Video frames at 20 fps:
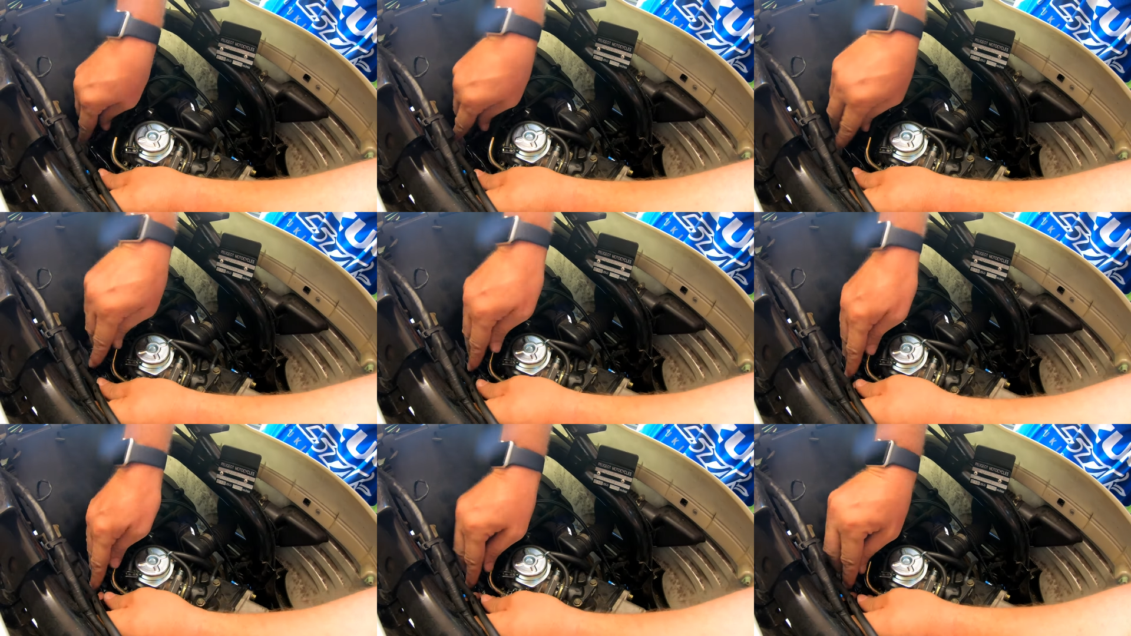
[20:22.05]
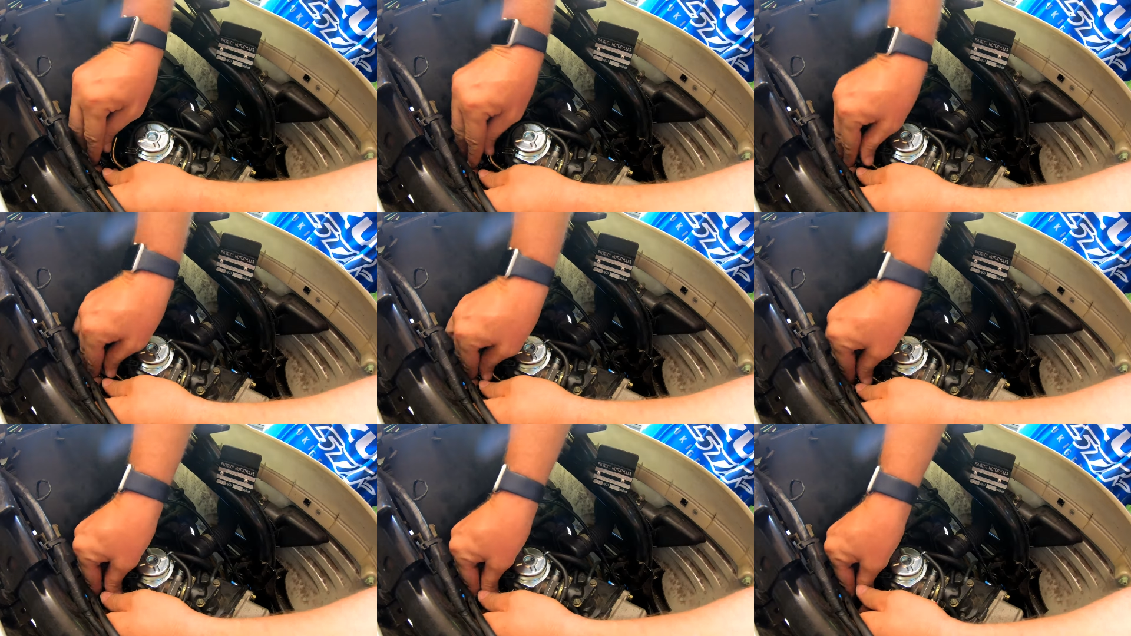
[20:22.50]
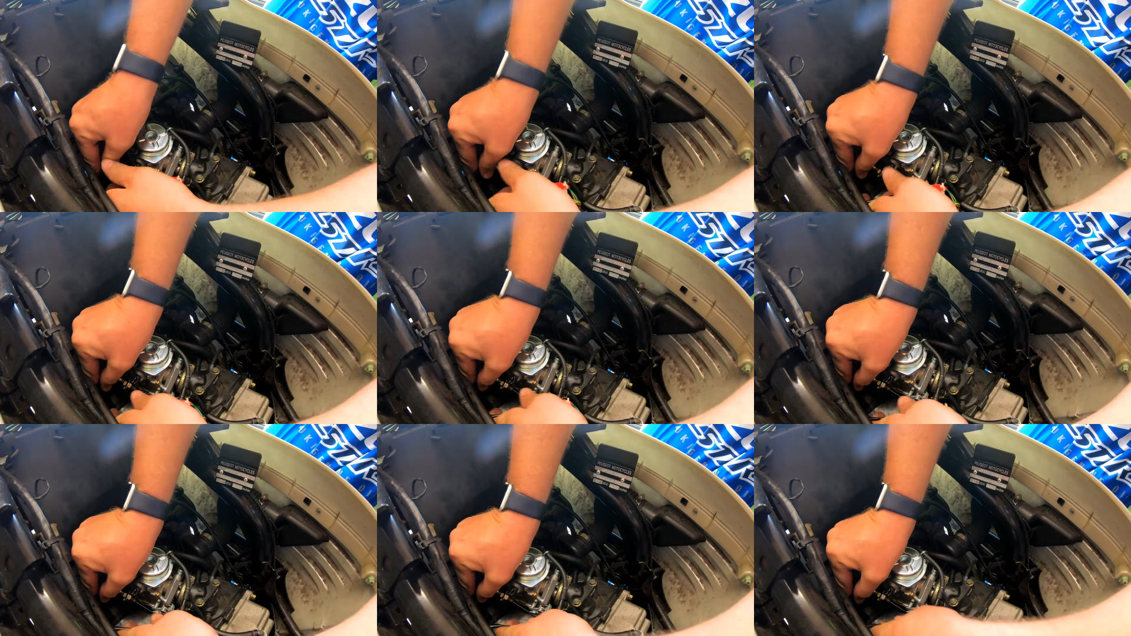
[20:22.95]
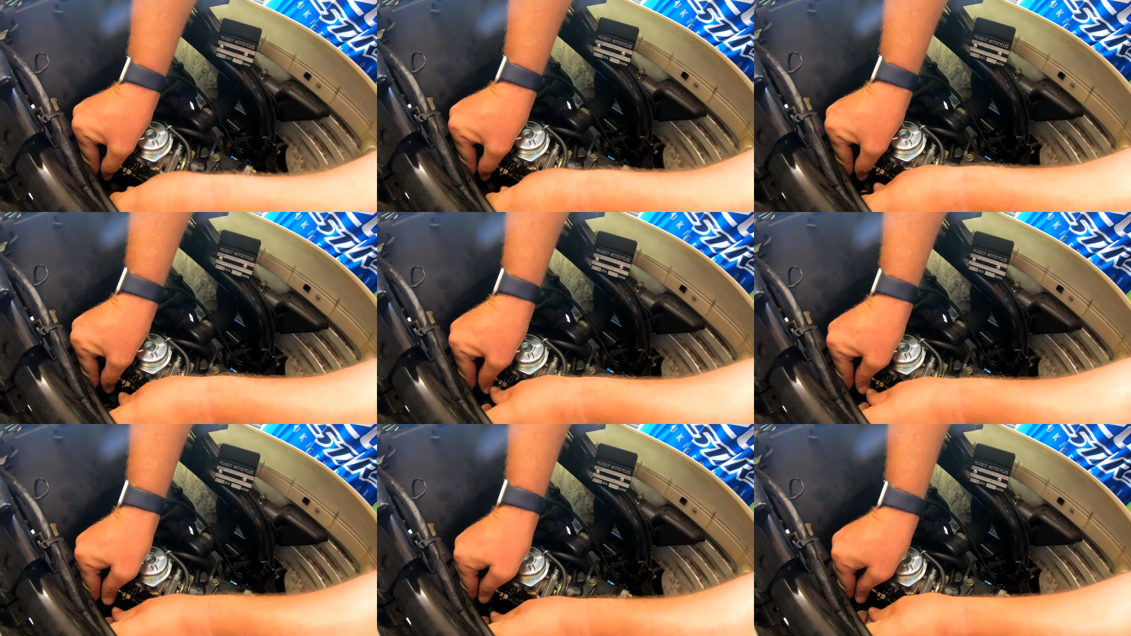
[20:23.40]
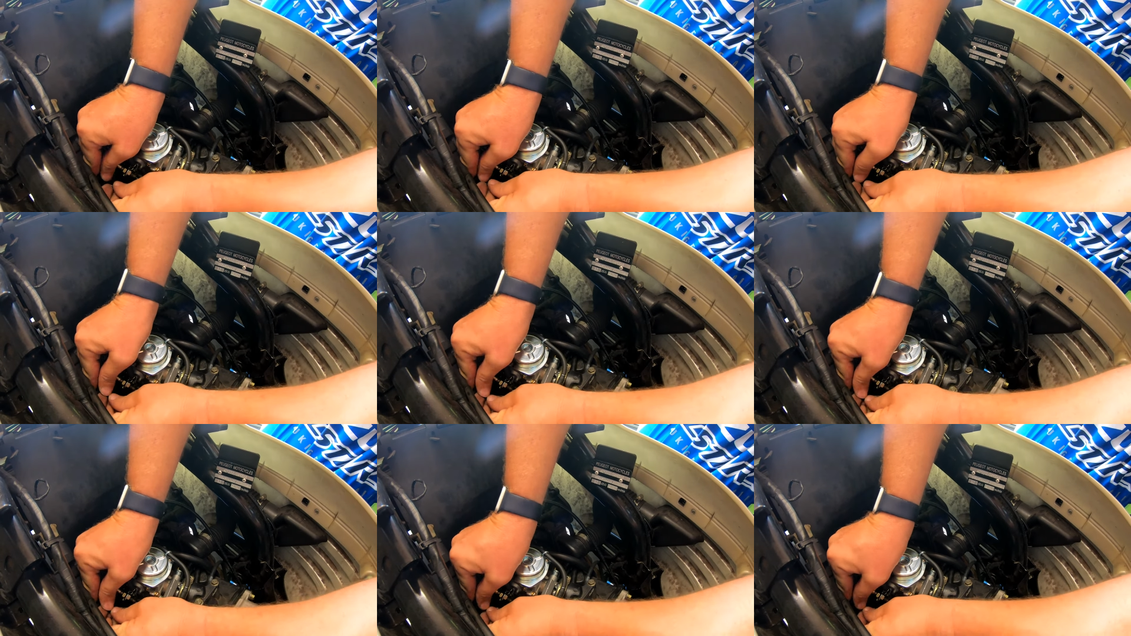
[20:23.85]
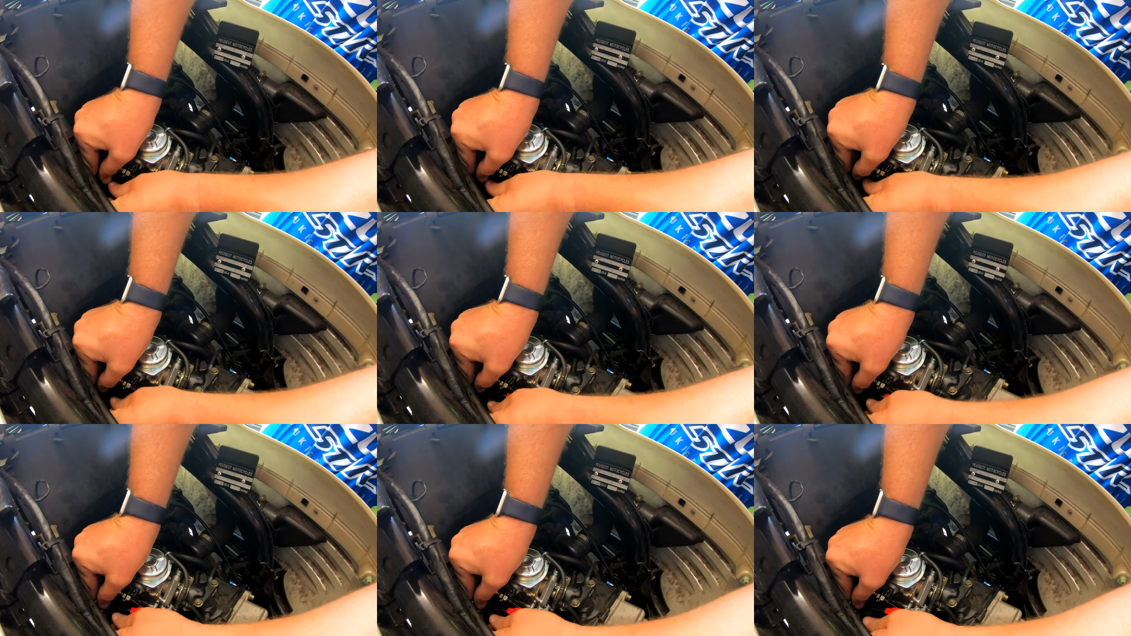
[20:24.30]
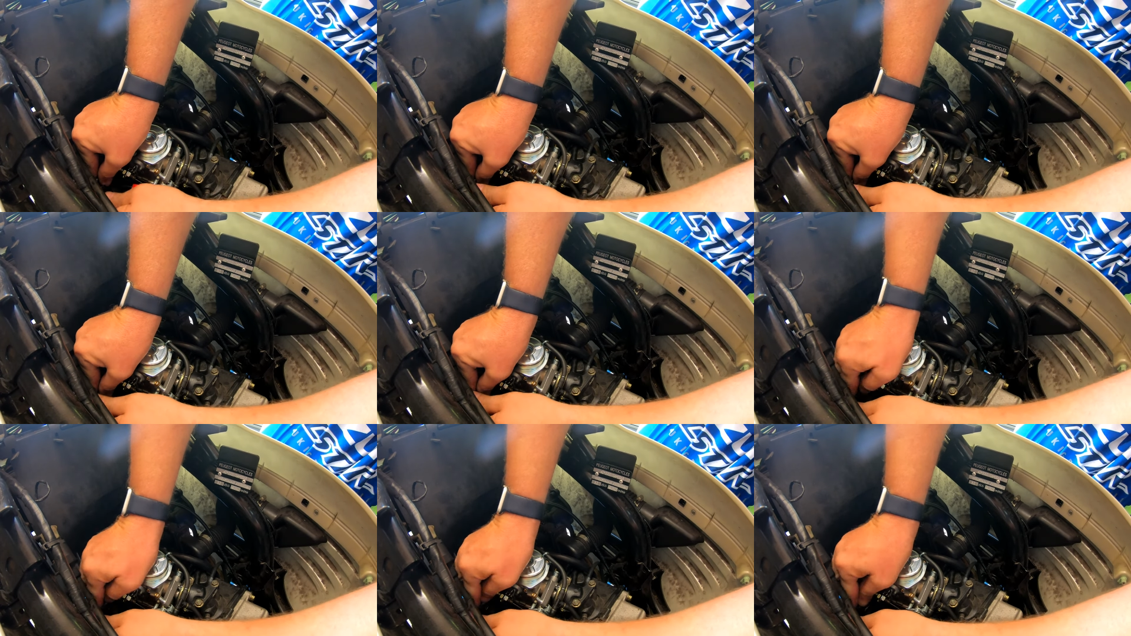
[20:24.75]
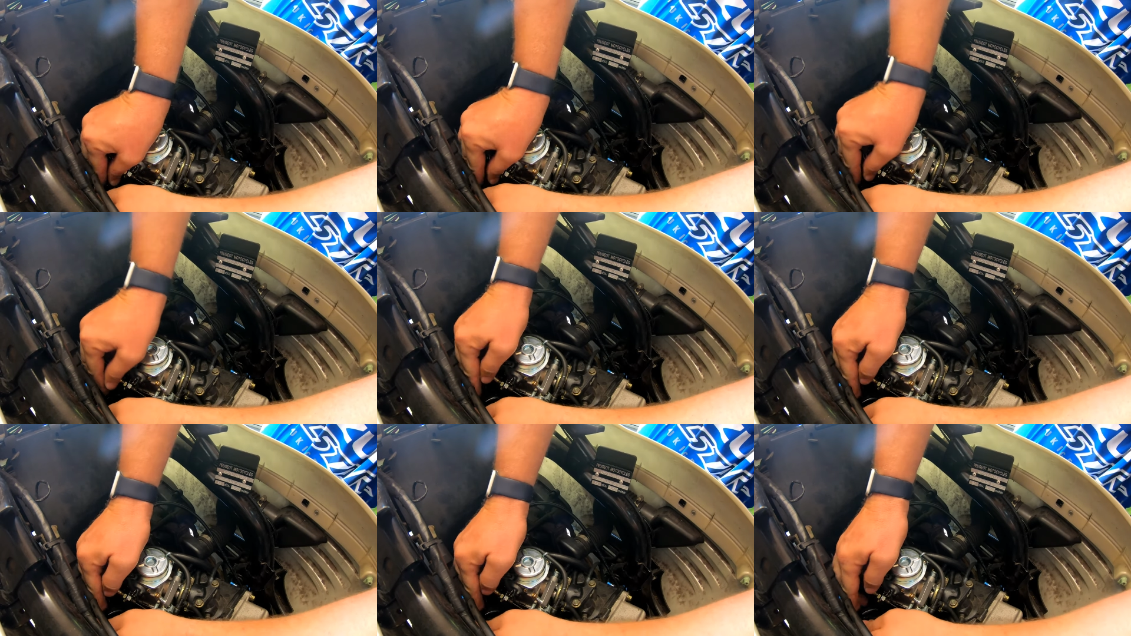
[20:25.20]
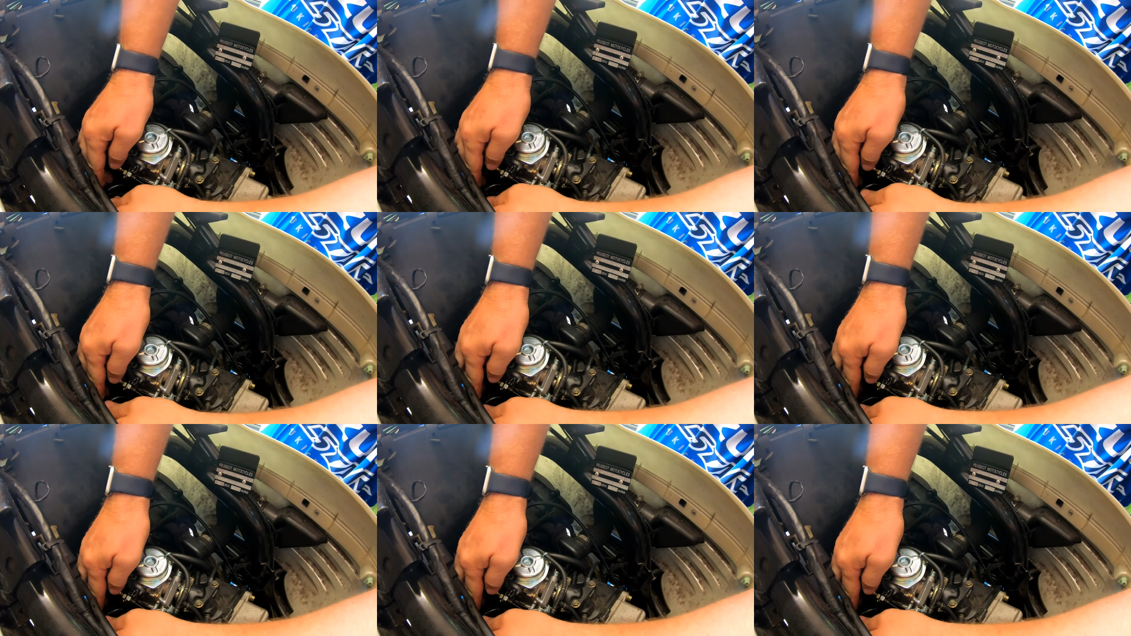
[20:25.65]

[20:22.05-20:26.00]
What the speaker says: [unreadable: no face in view]